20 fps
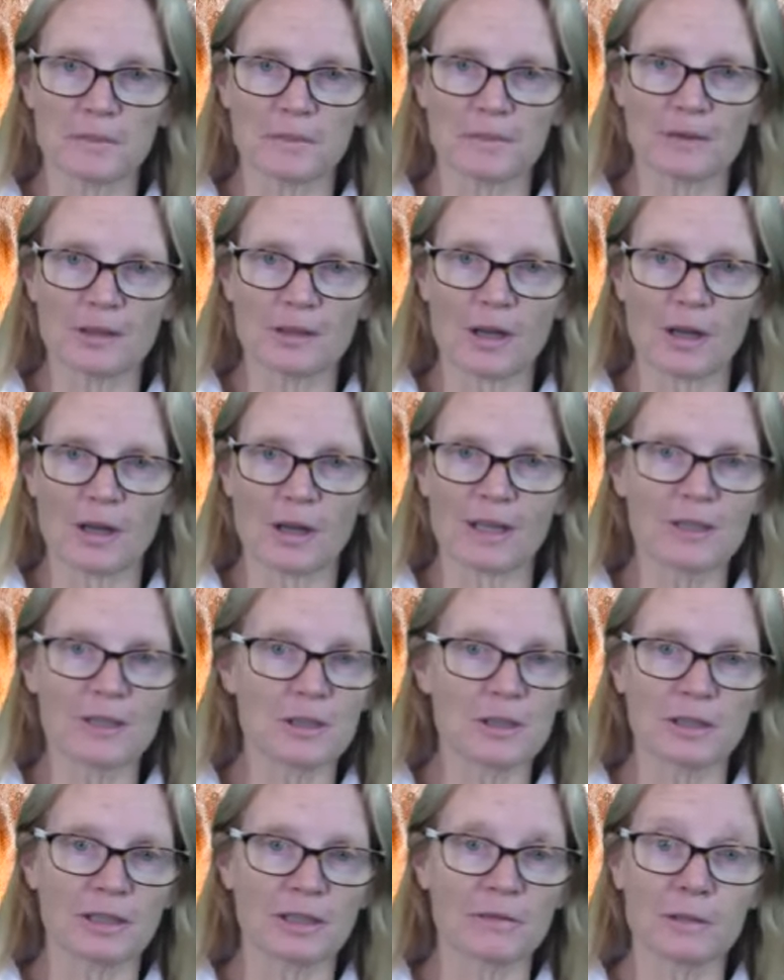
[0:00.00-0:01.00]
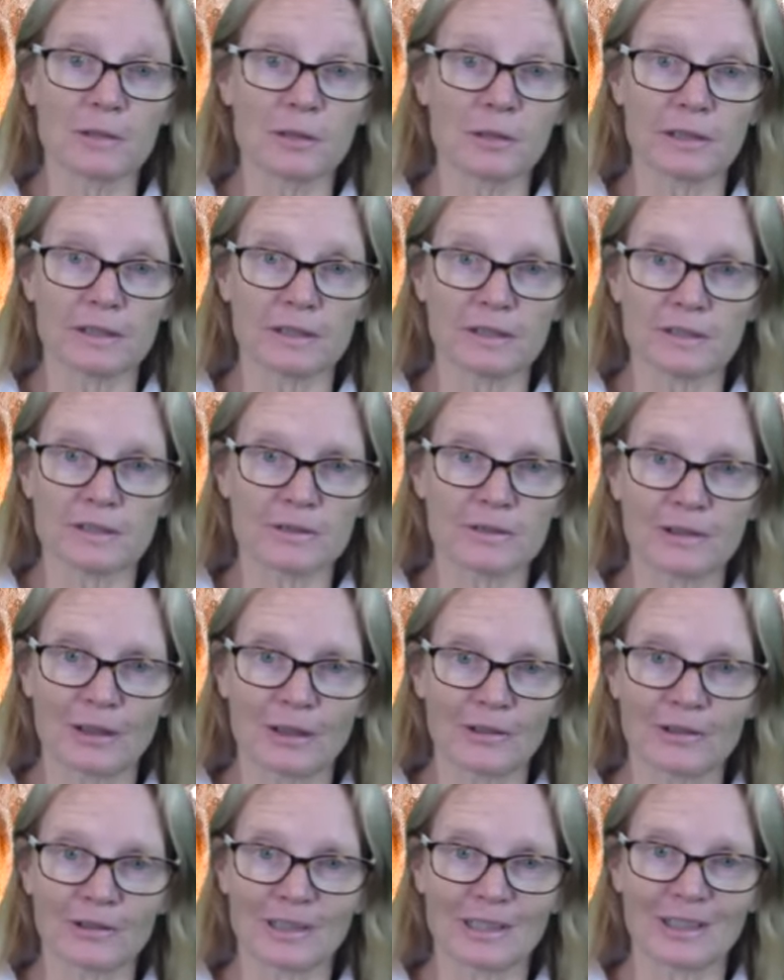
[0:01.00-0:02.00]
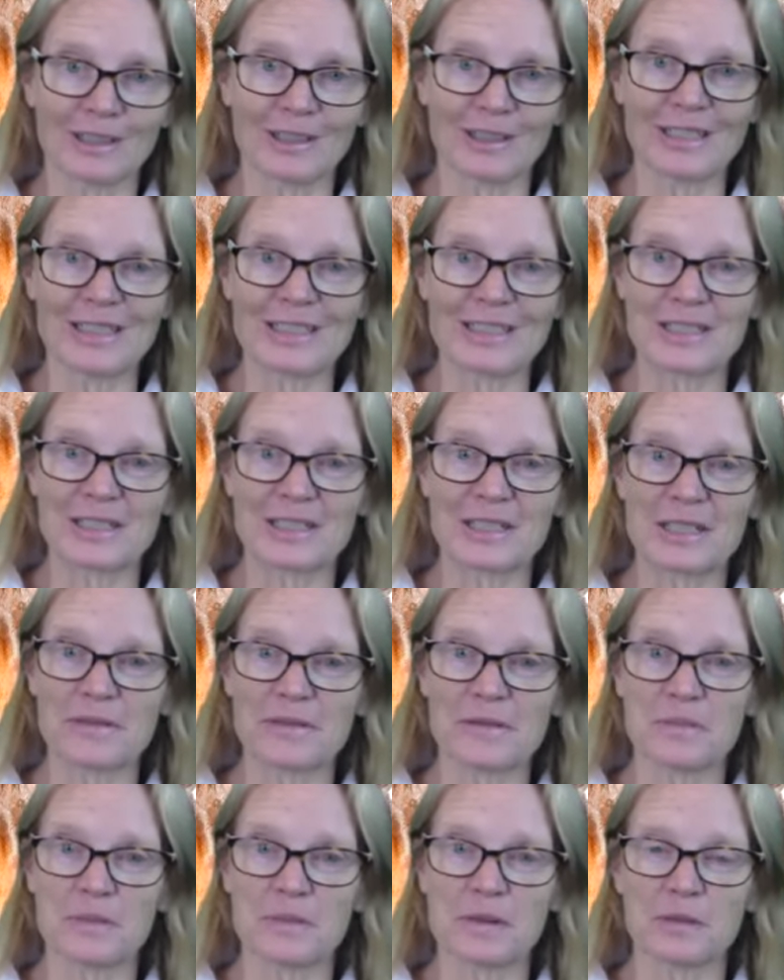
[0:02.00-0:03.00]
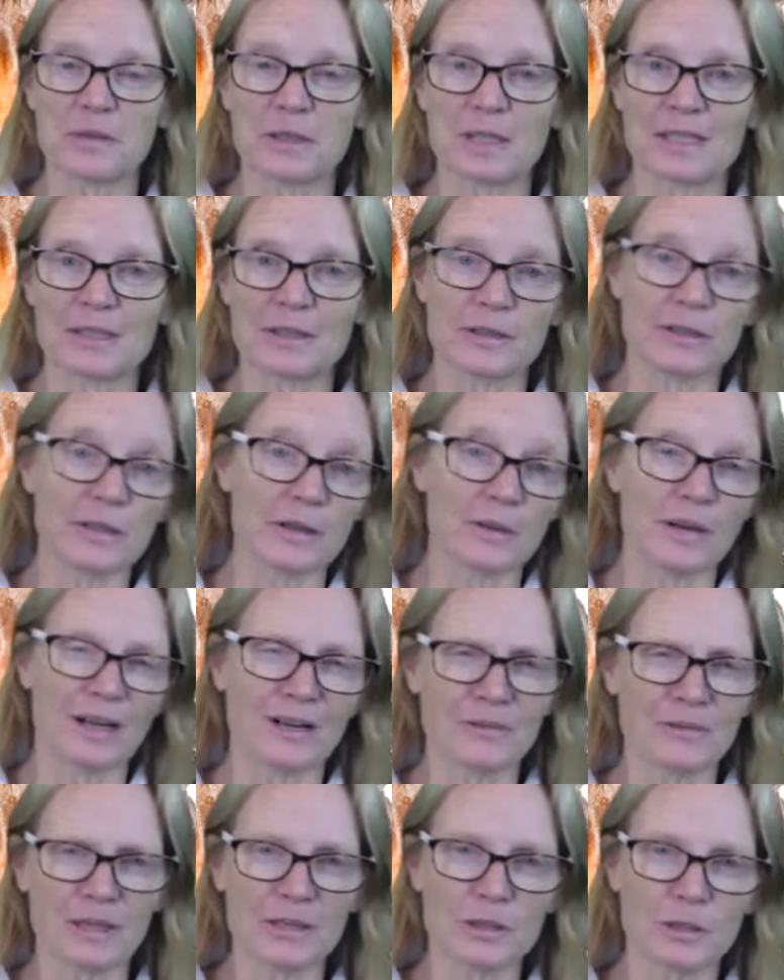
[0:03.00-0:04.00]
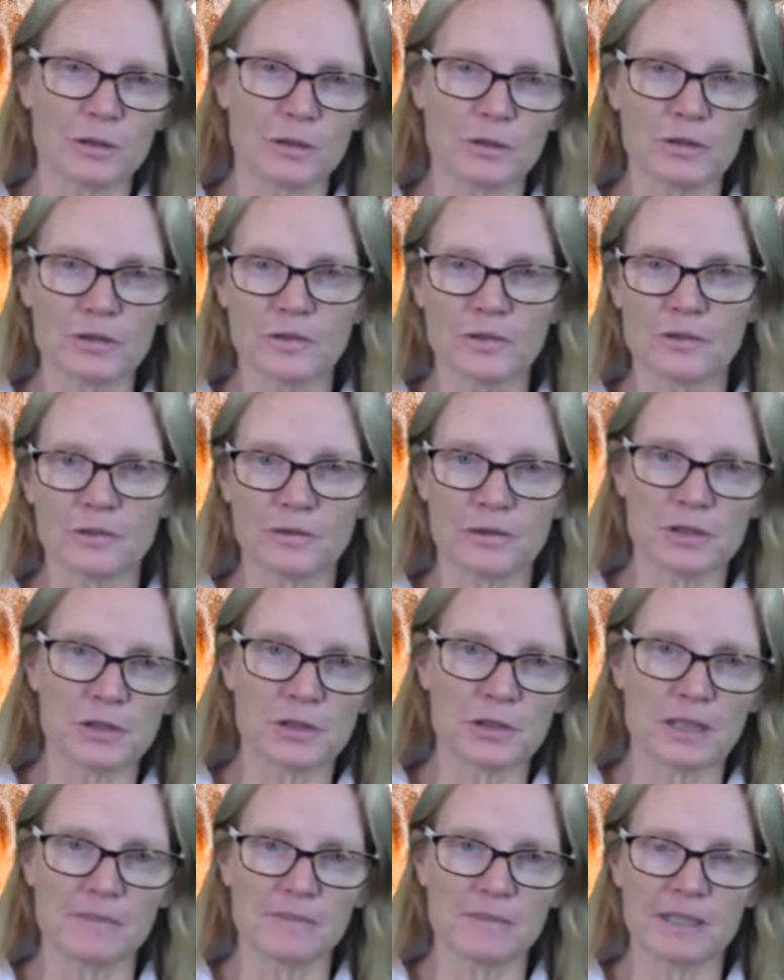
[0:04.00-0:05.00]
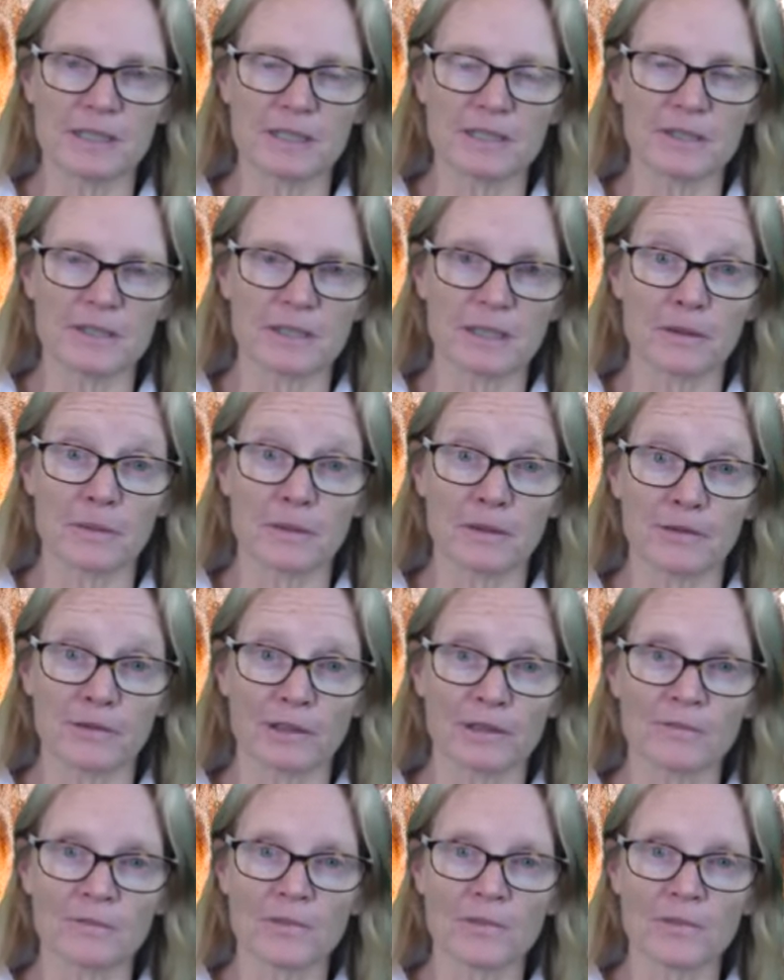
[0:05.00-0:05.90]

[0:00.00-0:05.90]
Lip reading: And I used to love doing this, you know, lessons, giving people lessons. Oh, I'll ride your horse for the first 10 minutes. That'll be fun.